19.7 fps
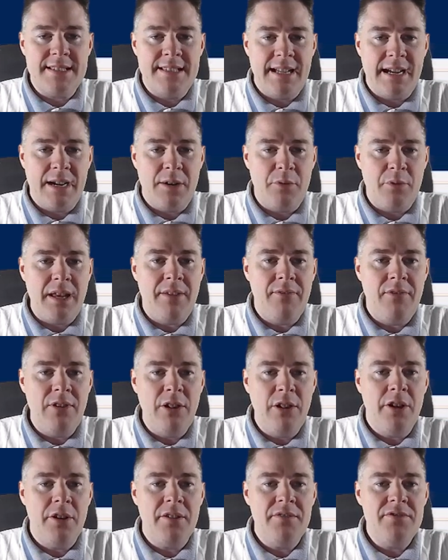Now we have a
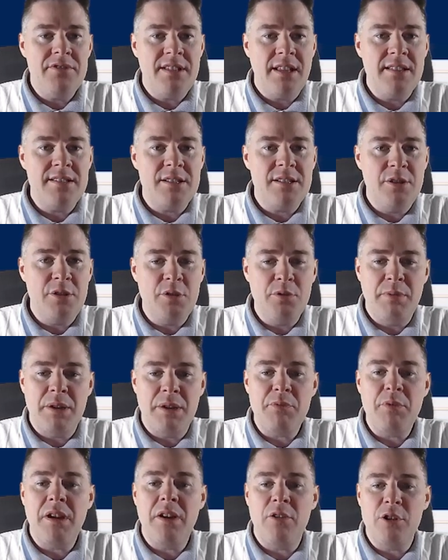lot of things to do, but
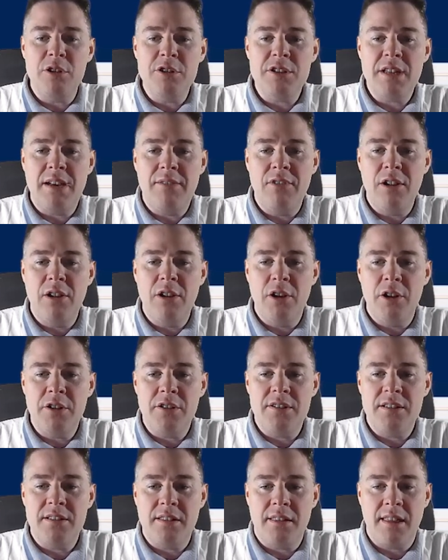we also have a lot
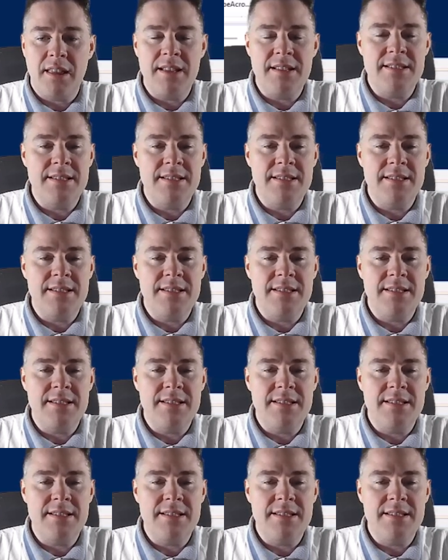of things